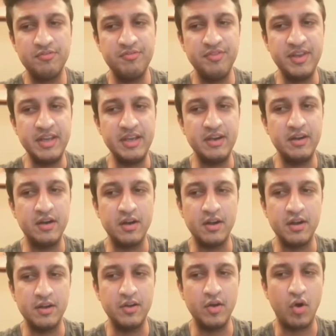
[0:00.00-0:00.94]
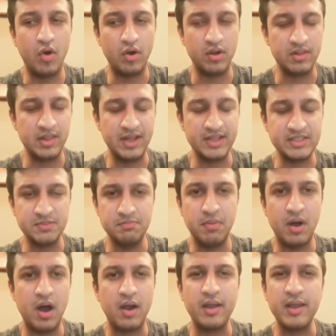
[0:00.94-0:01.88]
fear a dog that's
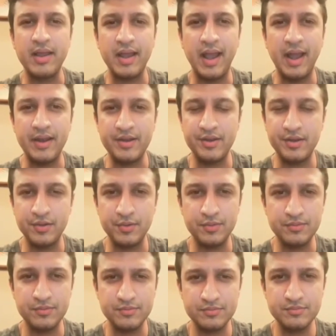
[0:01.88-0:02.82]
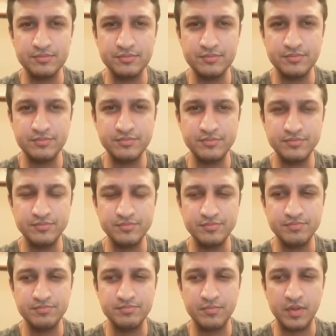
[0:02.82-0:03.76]
barking at you,
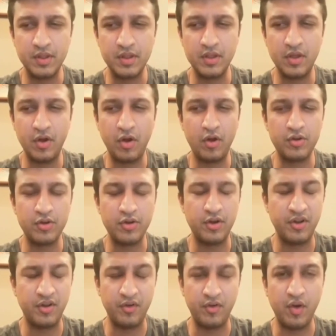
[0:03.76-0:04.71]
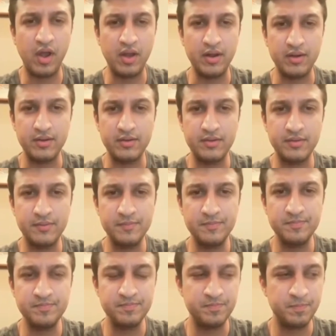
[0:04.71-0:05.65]
you're not gonna run.
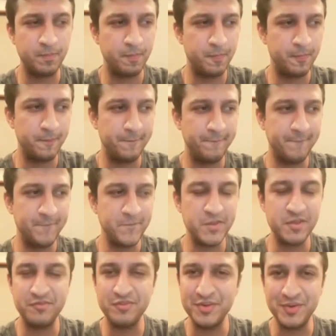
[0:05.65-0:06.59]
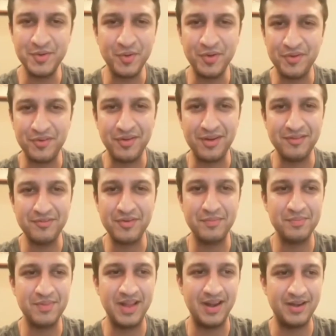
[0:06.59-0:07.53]
If you don't run
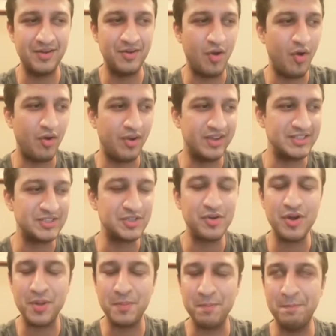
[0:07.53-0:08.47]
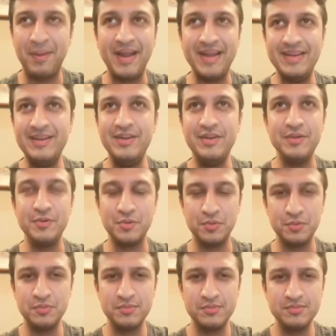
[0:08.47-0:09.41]
from that dog, it's gonna bite
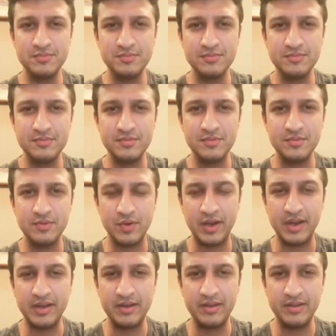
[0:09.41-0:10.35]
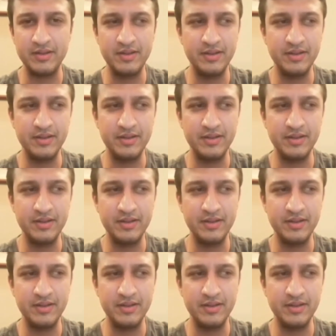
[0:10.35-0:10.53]
you, right?